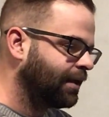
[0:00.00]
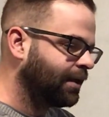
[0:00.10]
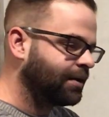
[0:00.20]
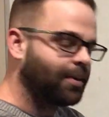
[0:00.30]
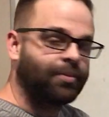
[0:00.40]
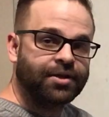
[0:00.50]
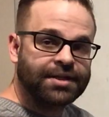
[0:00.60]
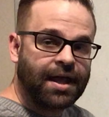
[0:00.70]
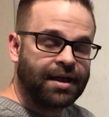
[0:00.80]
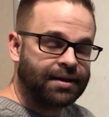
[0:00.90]
a number
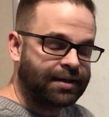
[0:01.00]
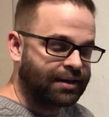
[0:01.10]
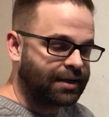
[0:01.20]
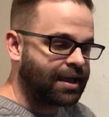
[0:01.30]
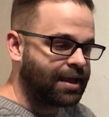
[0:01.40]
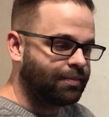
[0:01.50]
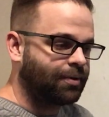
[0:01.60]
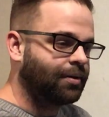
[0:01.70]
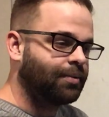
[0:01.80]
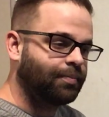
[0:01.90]
10 in a
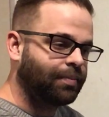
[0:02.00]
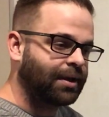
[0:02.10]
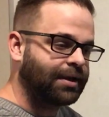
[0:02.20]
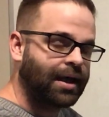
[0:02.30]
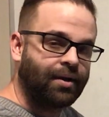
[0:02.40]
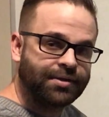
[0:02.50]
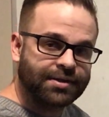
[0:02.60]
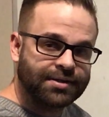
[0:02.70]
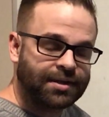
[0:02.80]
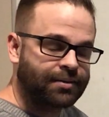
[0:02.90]
cable, but now as a
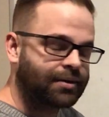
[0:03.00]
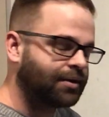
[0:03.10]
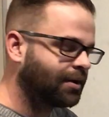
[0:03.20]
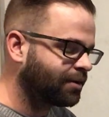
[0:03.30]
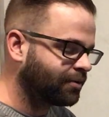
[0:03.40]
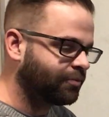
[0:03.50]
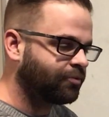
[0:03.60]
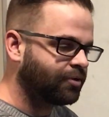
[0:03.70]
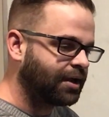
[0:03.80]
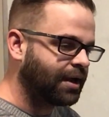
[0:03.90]
single conductor in
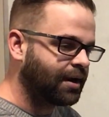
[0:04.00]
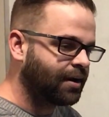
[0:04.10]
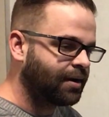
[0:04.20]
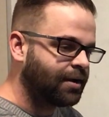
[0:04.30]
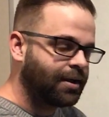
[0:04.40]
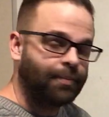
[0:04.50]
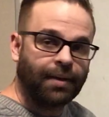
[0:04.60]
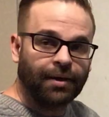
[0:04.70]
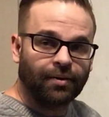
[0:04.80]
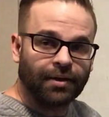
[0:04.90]
free air, it
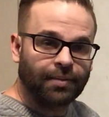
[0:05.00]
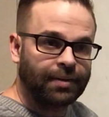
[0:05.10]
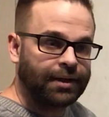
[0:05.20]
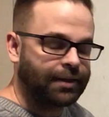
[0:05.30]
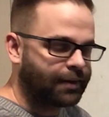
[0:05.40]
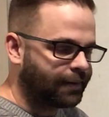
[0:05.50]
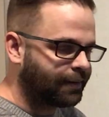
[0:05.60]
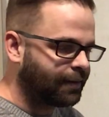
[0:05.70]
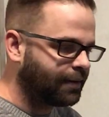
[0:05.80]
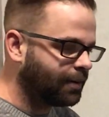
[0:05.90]
may only be
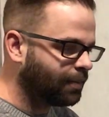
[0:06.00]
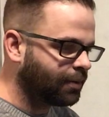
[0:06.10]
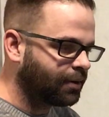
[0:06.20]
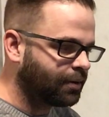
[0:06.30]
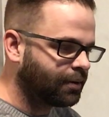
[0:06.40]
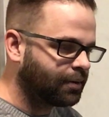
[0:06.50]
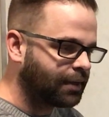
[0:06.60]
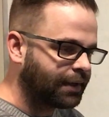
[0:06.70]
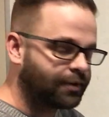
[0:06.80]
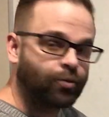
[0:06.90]
a number
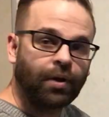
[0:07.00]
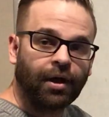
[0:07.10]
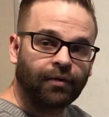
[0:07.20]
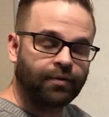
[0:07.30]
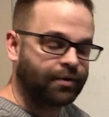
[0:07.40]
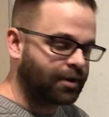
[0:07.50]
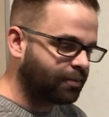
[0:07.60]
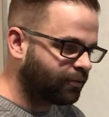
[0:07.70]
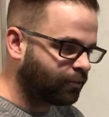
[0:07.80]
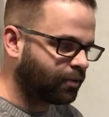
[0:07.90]
12 or a
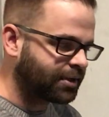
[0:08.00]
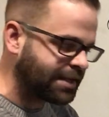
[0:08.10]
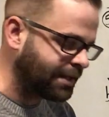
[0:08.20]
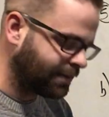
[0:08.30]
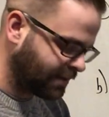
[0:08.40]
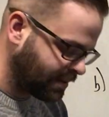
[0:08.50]
number 14.